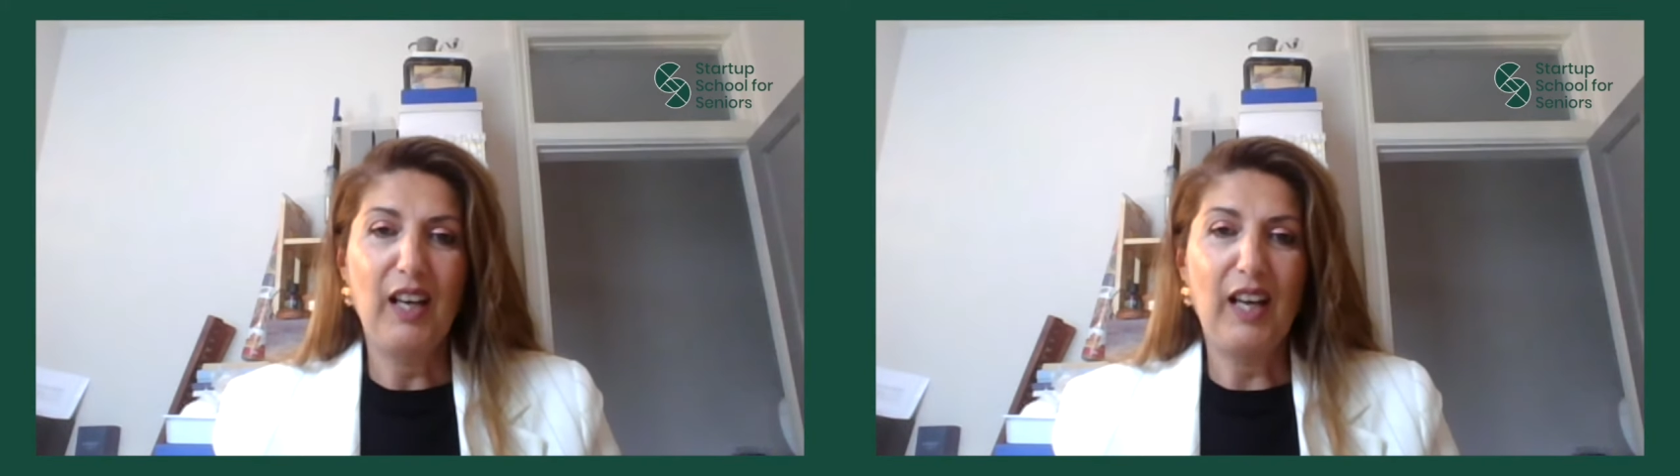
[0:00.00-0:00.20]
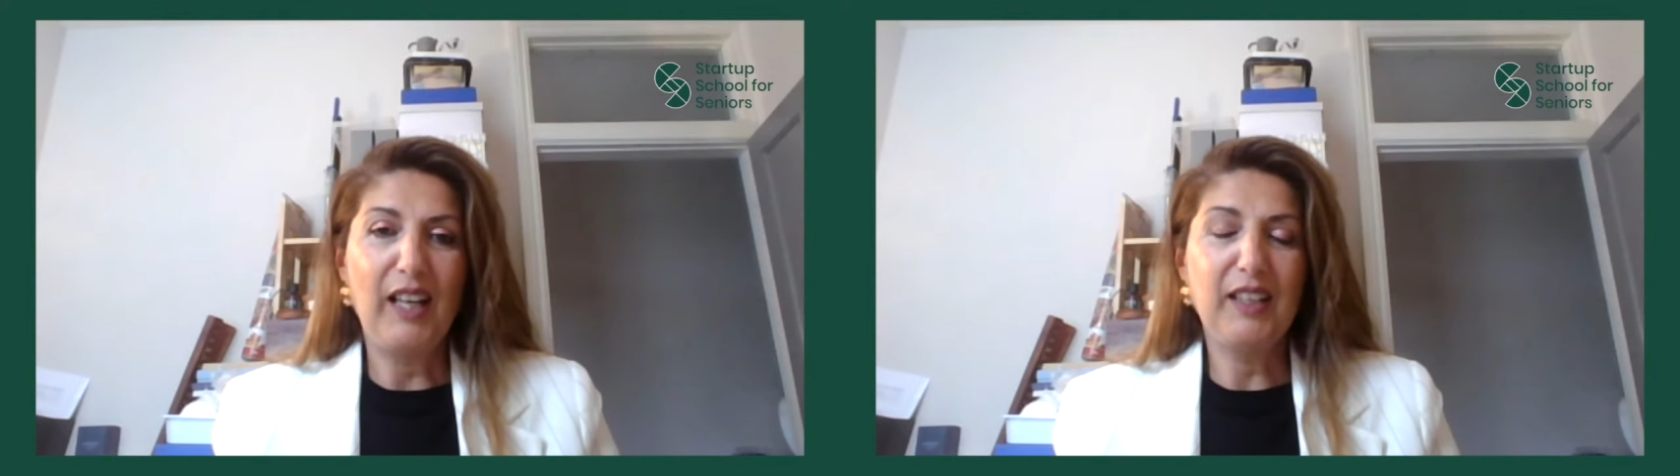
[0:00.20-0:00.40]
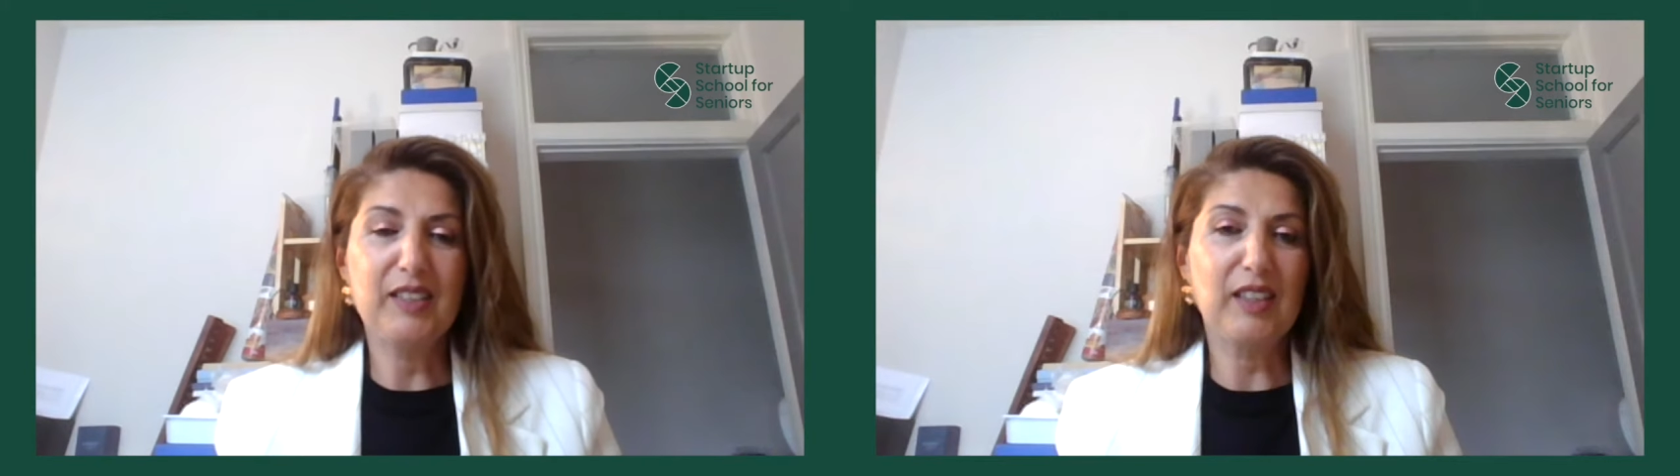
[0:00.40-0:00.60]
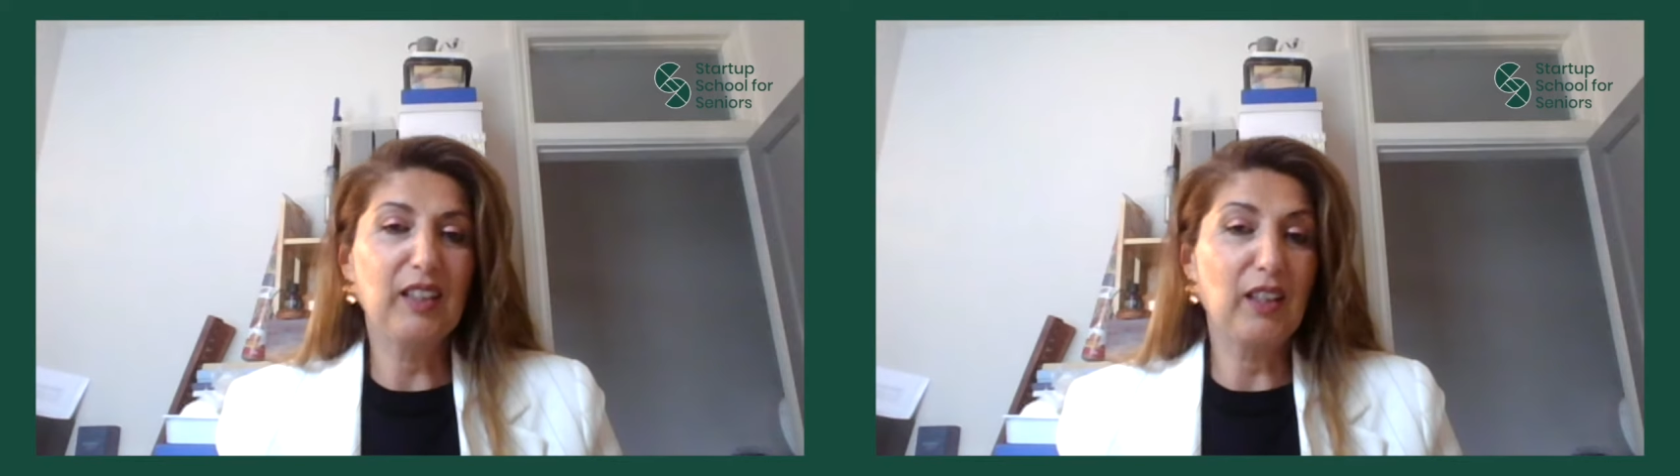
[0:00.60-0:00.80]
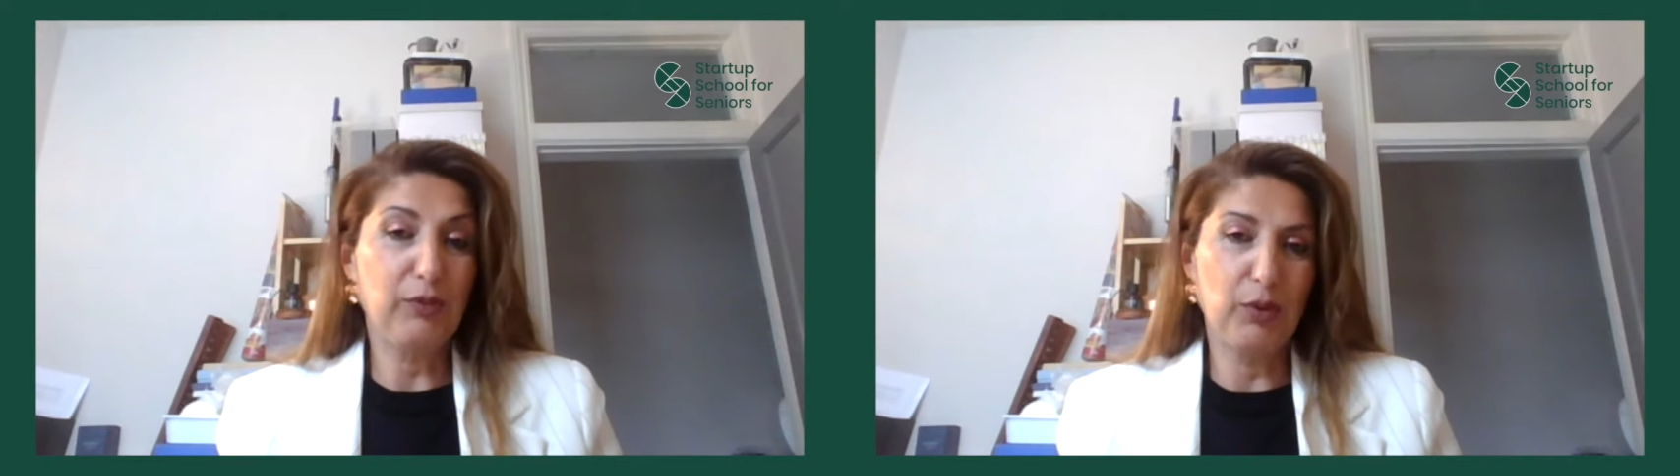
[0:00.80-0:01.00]
and the
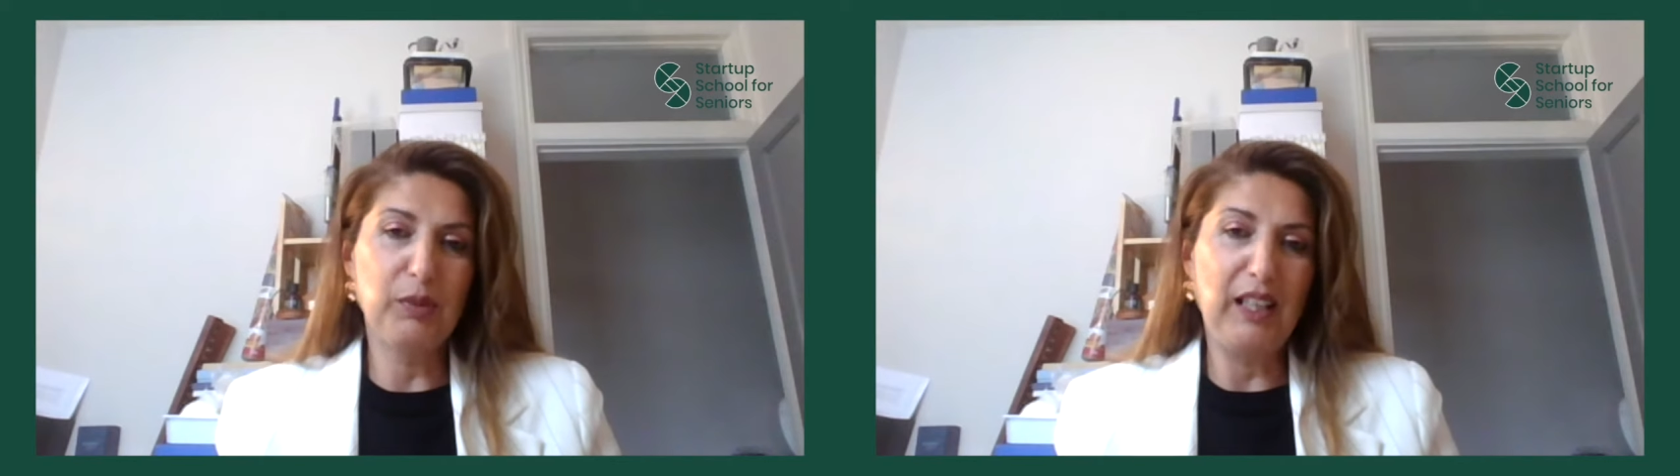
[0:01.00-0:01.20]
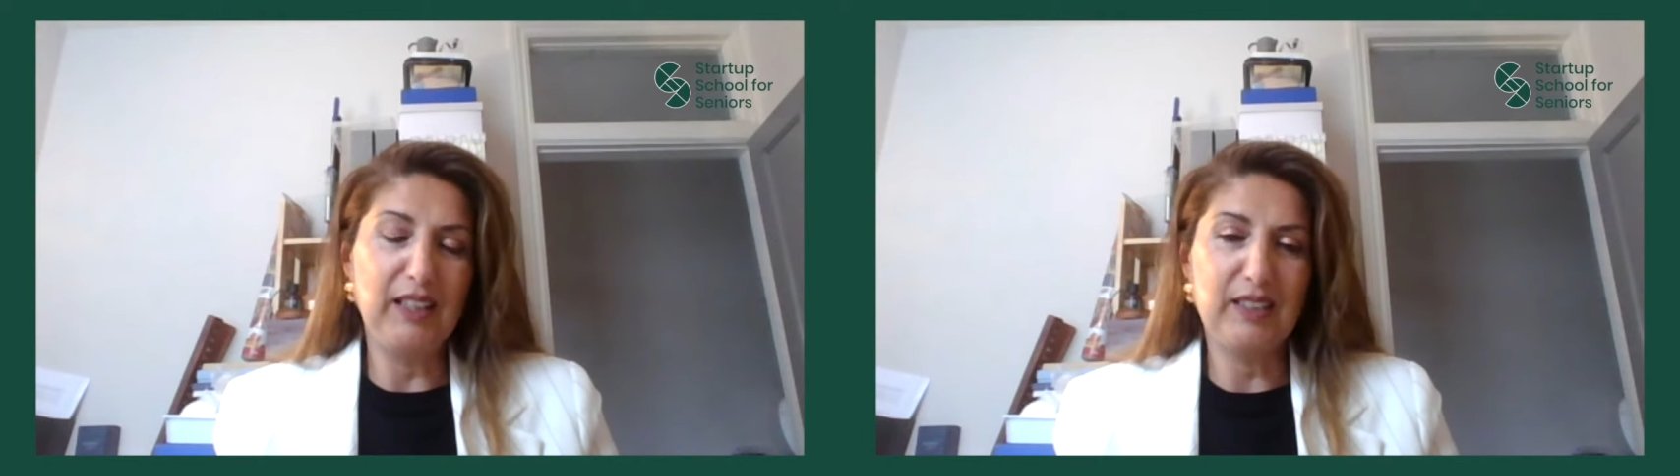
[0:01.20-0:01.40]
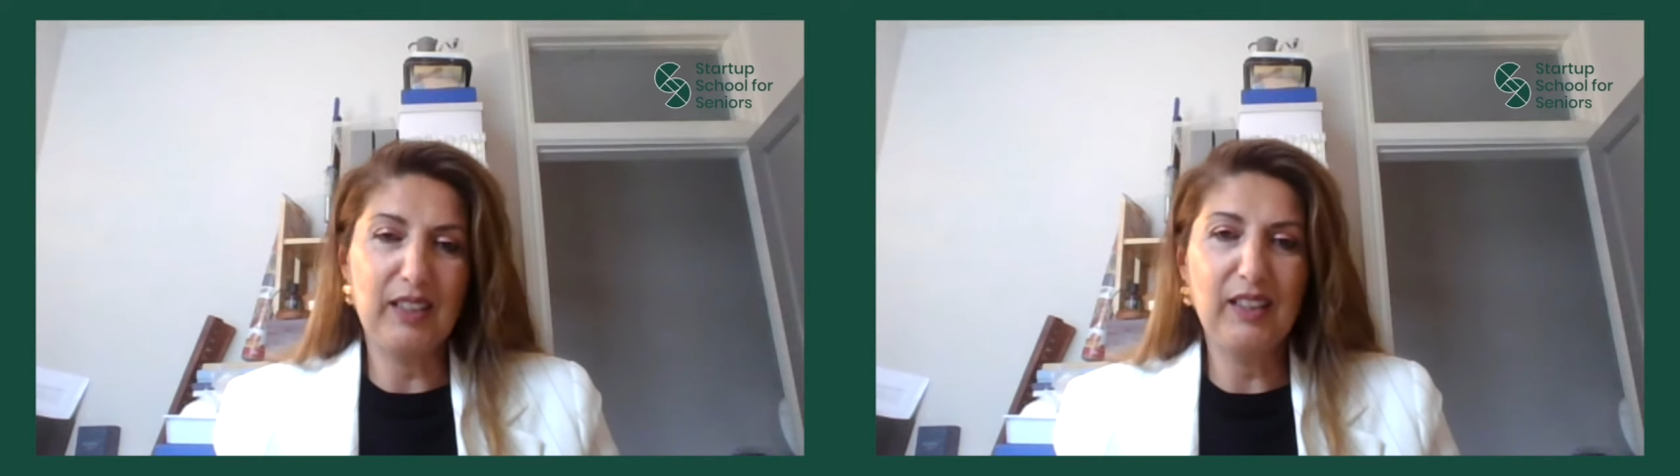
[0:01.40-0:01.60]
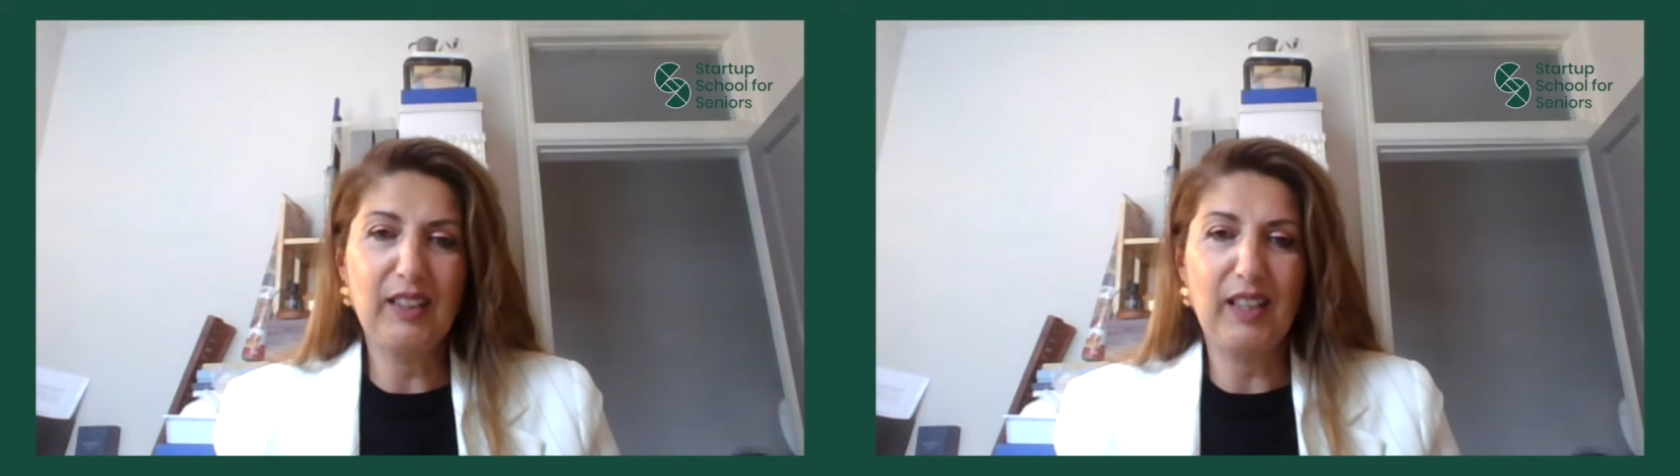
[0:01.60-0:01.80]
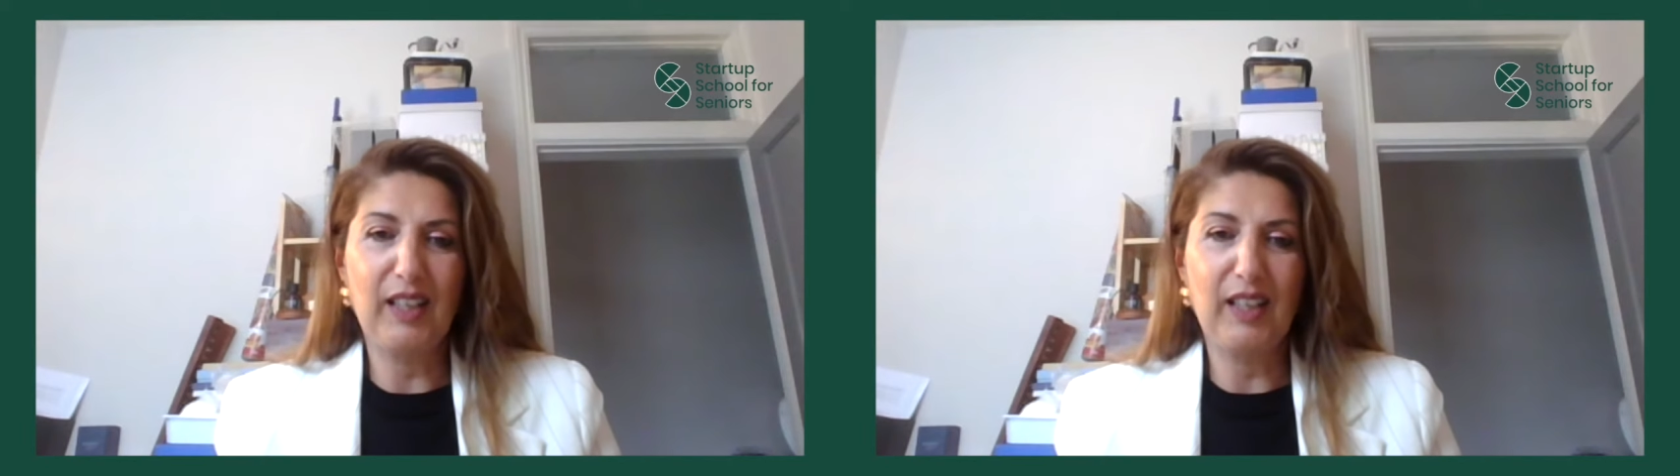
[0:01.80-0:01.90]
skincare formulating.